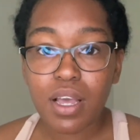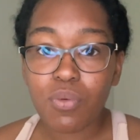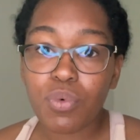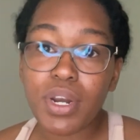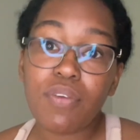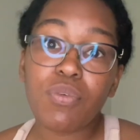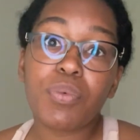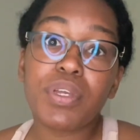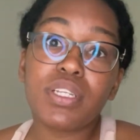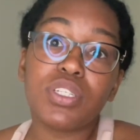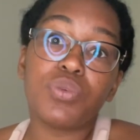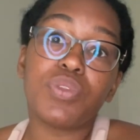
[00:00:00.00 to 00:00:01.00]
whenever we
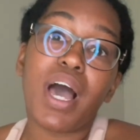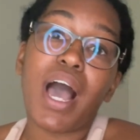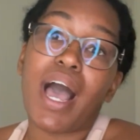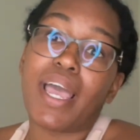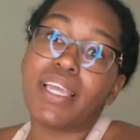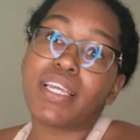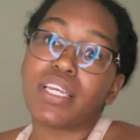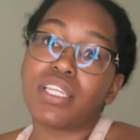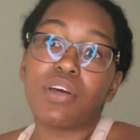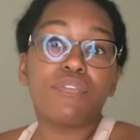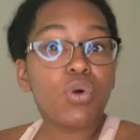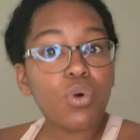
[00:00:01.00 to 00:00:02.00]
do the hike. And
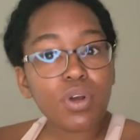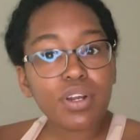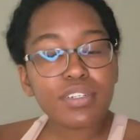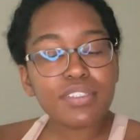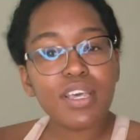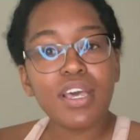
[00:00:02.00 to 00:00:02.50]
of course,